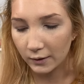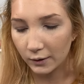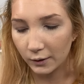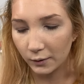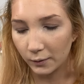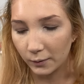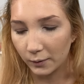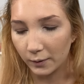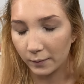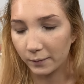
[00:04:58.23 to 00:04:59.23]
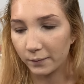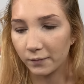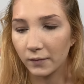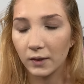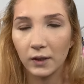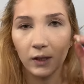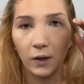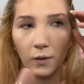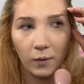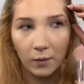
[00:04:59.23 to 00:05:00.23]
to you
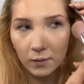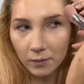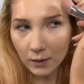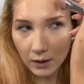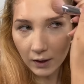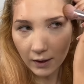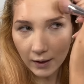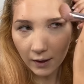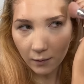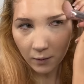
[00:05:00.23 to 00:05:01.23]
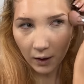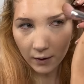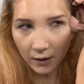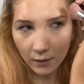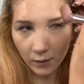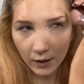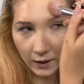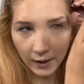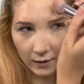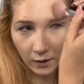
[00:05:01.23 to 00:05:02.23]
know, anything other than really
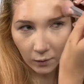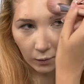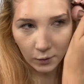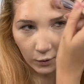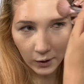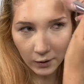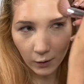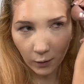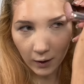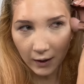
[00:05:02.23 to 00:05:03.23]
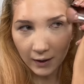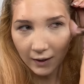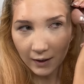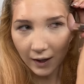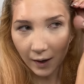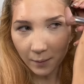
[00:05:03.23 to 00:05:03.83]
like the grocery store, I'm